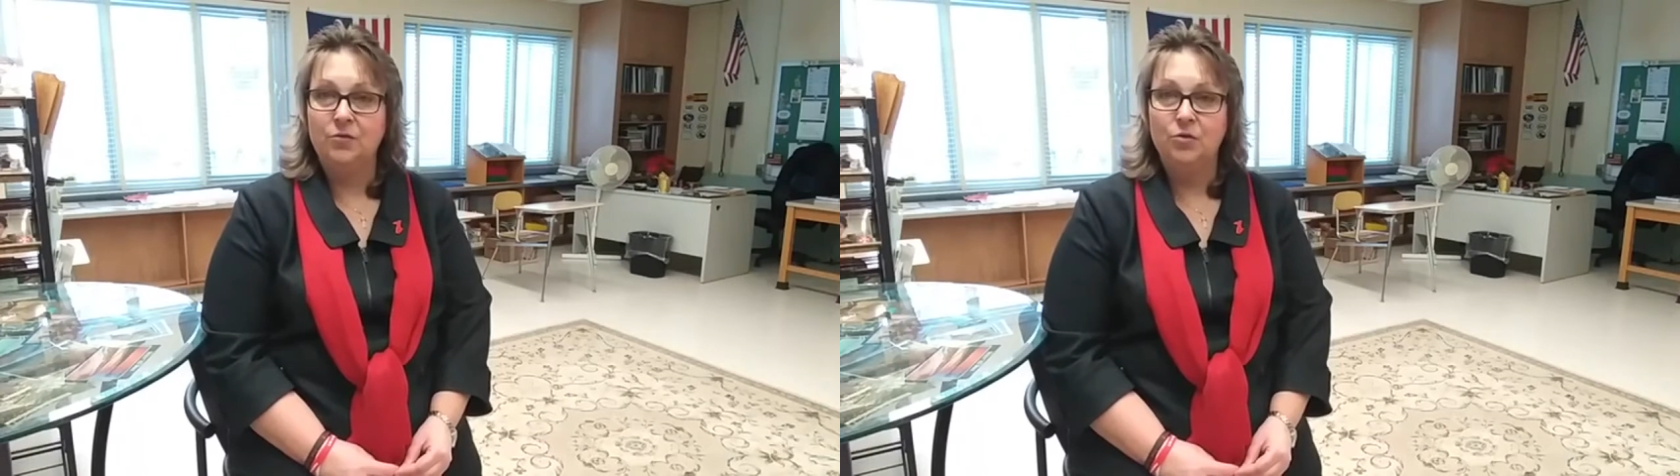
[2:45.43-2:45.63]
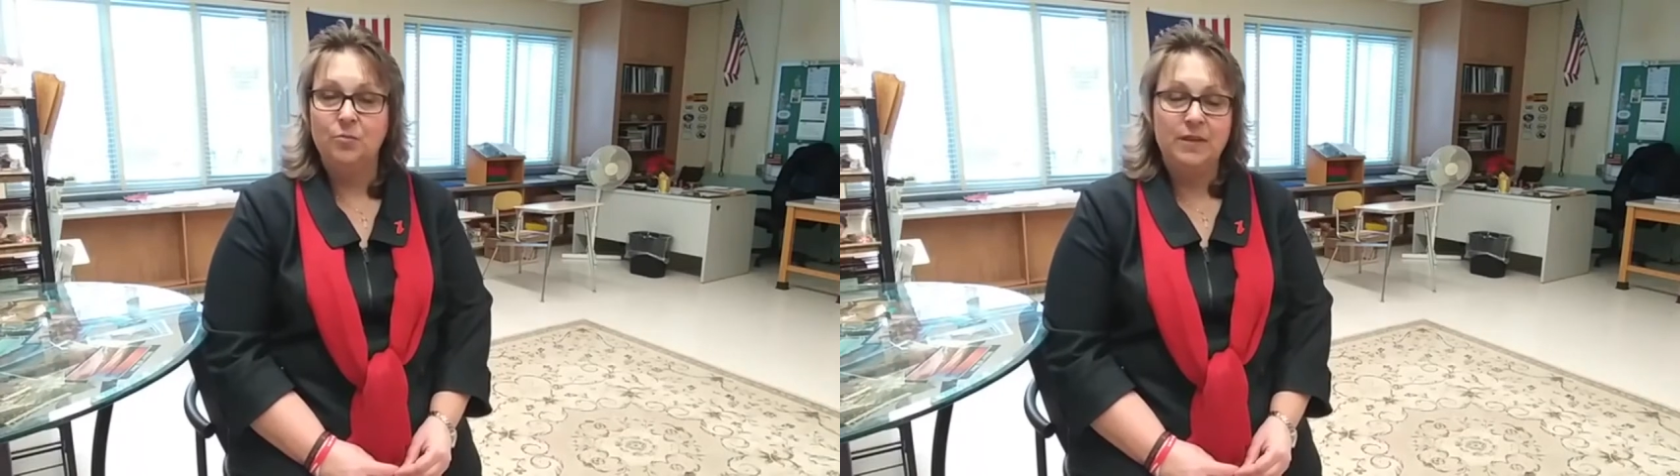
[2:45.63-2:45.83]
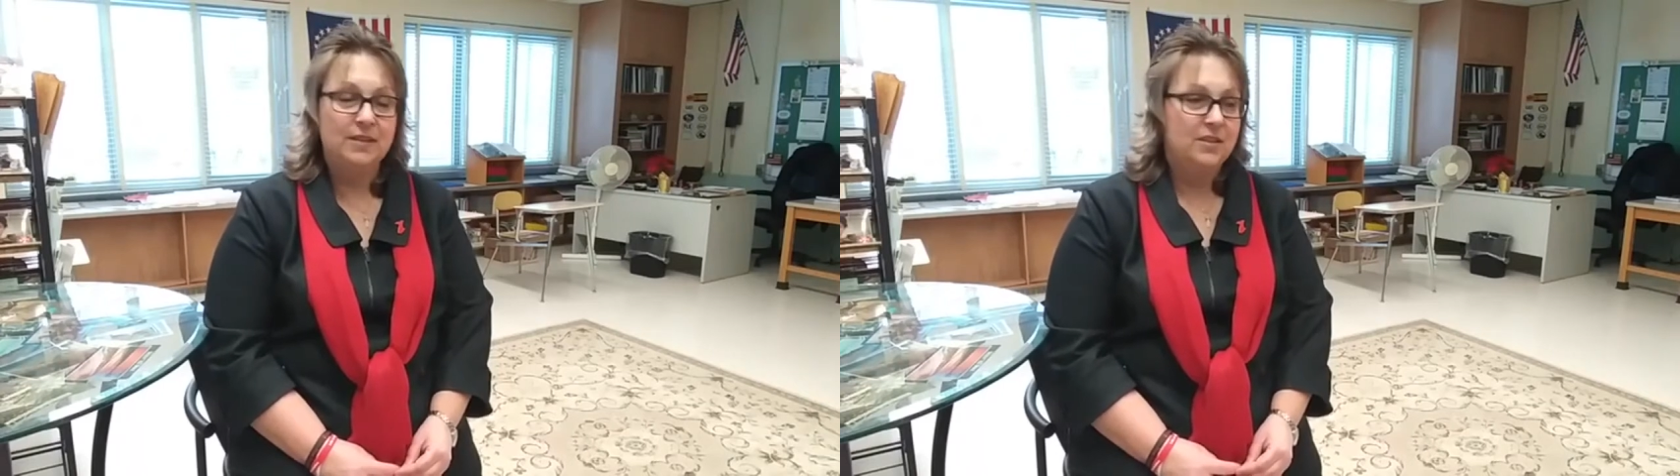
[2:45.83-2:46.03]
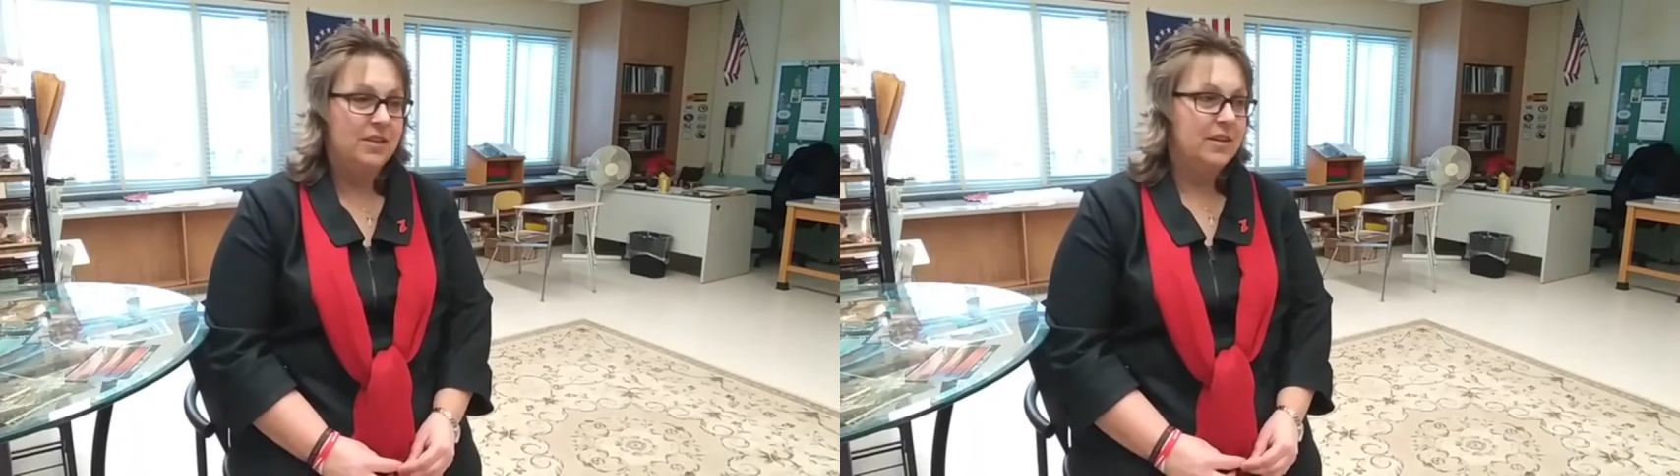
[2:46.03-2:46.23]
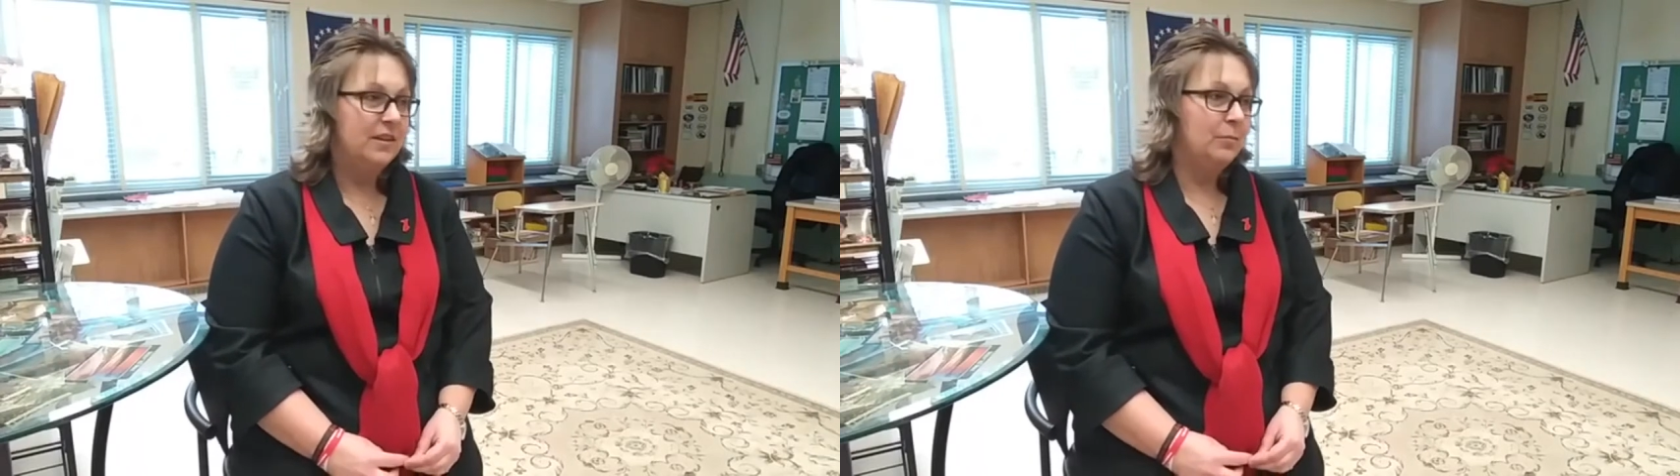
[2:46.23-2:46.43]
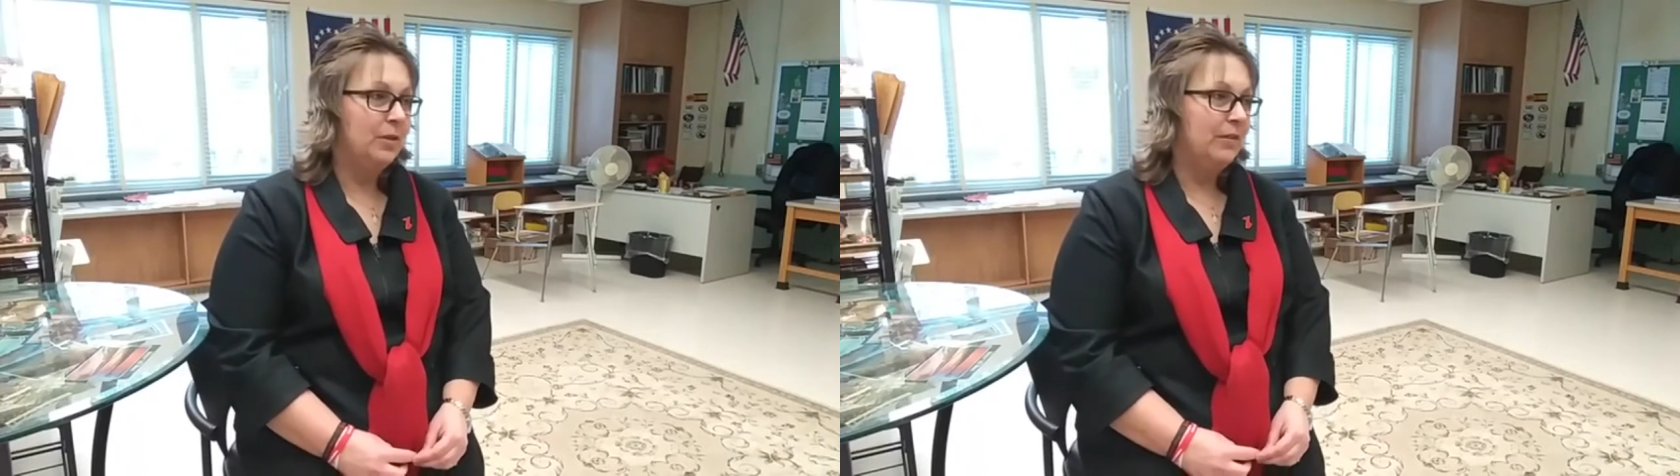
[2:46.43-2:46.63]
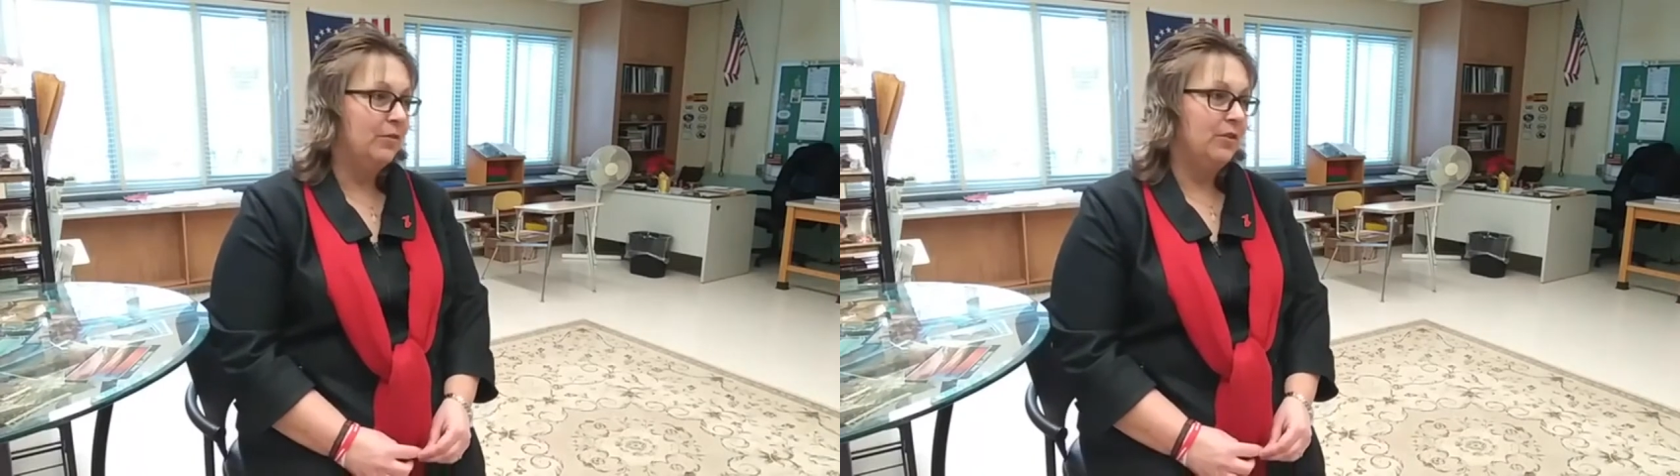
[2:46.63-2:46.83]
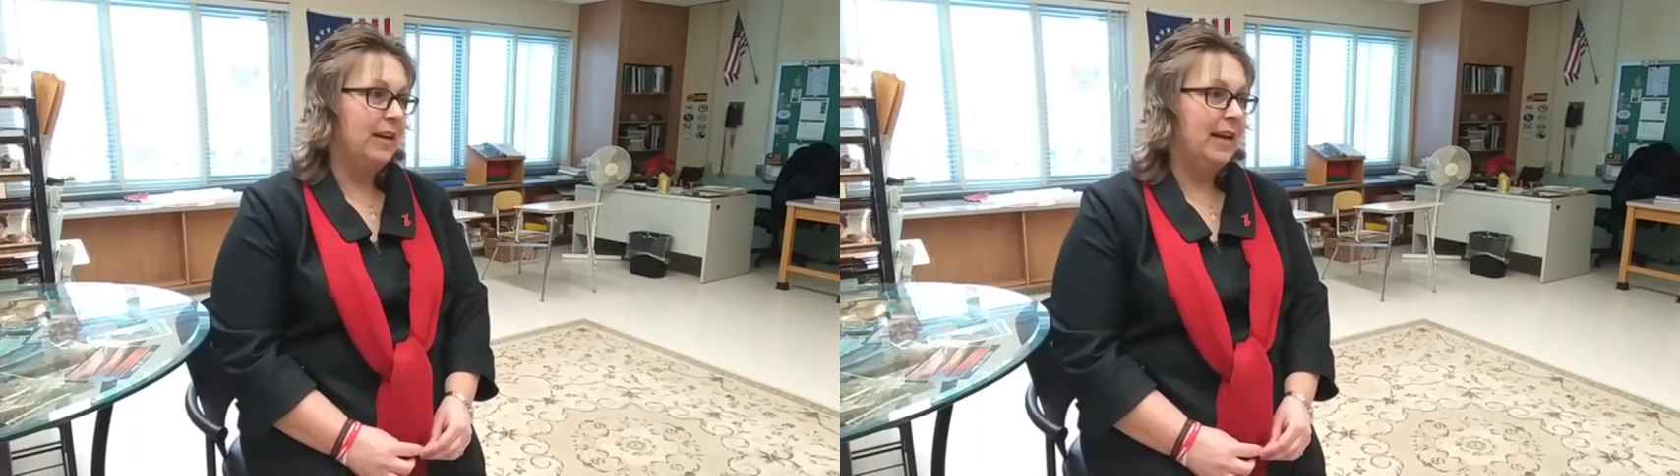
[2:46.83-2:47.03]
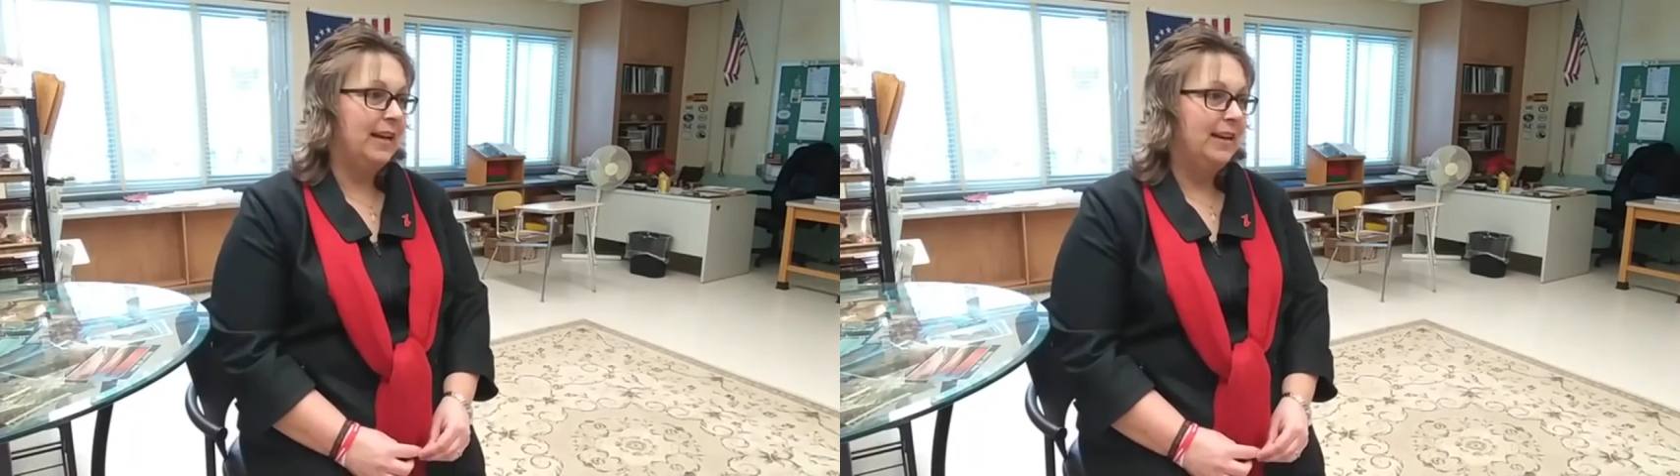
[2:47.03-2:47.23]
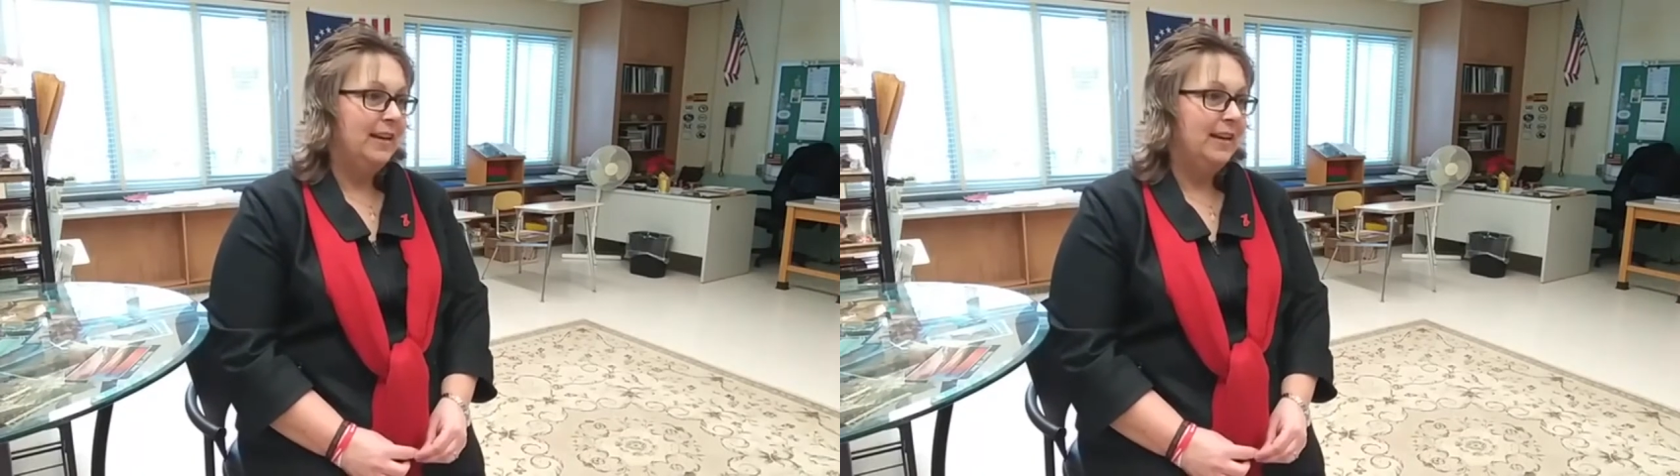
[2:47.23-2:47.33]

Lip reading: room this year, believe it or not,